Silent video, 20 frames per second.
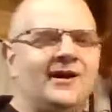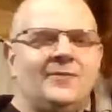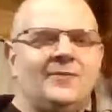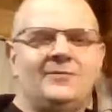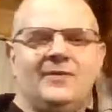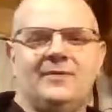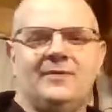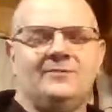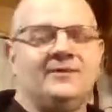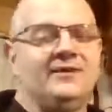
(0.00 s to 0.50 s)
I'm,
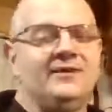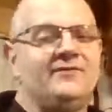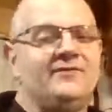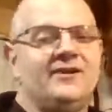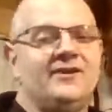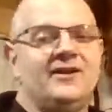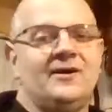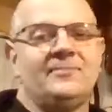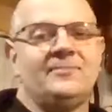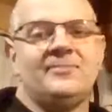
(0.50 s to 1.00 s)
I'm leaving
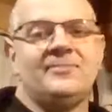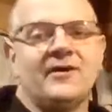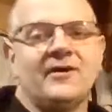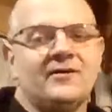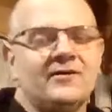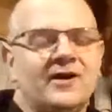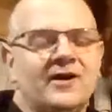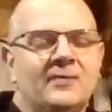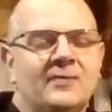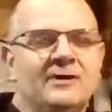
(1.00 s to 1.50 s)
it up
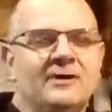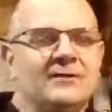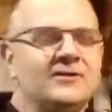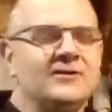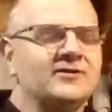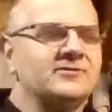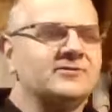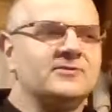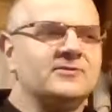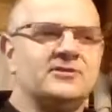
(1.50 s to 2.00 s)
there. I mean,
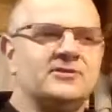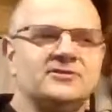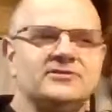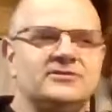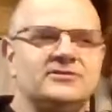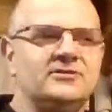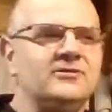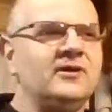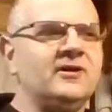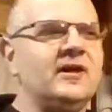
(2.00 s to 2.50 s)
they're they're
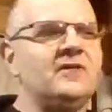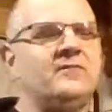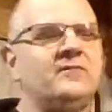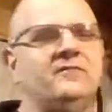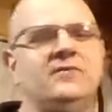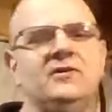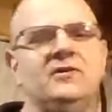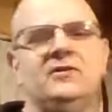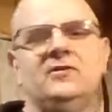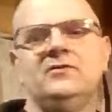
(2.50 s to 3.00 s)
still getting
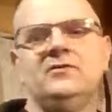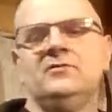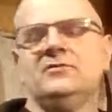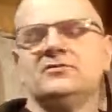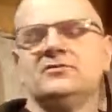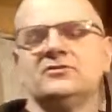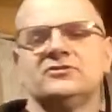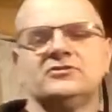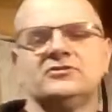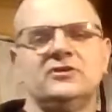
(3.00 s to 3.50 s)

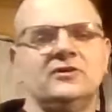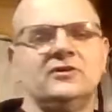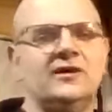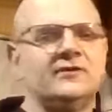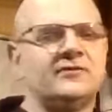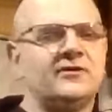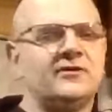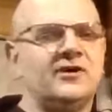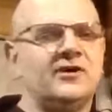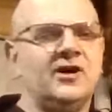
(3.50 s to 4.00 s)
views. They're still
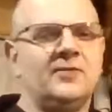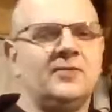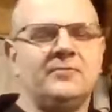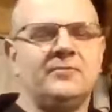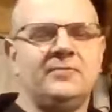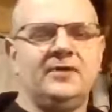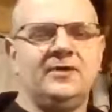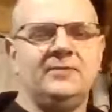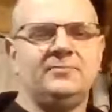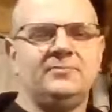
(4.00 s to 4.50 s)
out there helping
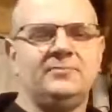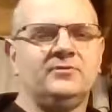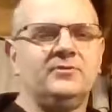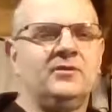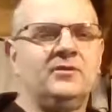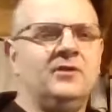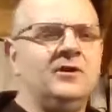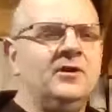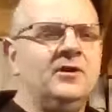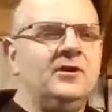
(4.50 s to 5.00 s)

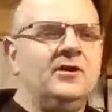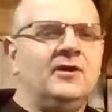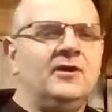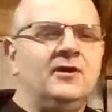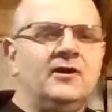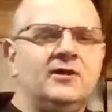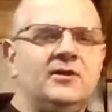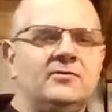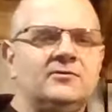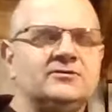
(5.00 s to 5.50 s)
people,
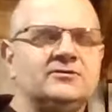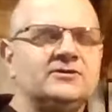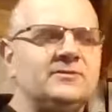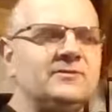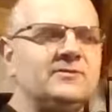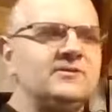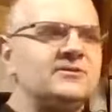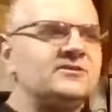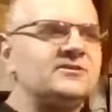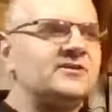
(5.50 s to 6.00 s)
you know, on some
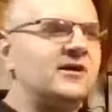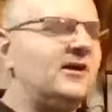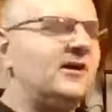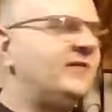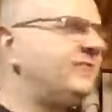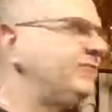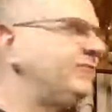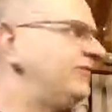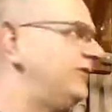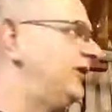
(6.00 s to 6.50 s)
of the stuff.